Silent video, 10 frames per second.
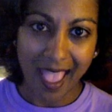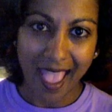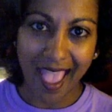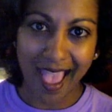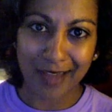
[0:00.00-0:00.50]

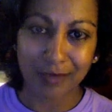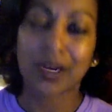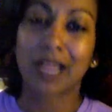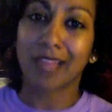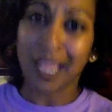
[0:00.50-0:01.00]
And what
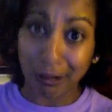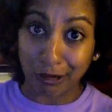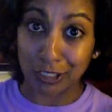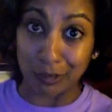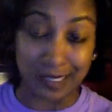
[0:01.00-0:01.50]
I'd like you to
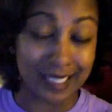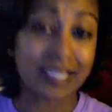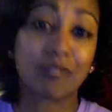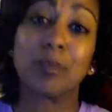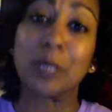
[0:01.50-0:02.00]
do is
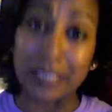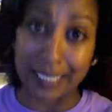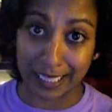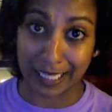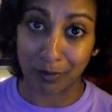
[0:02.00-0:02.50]
instead of building
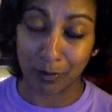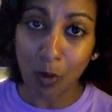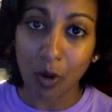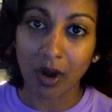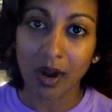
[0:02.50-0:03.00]
anything
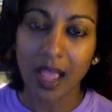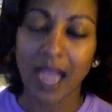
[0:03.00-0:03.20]
more,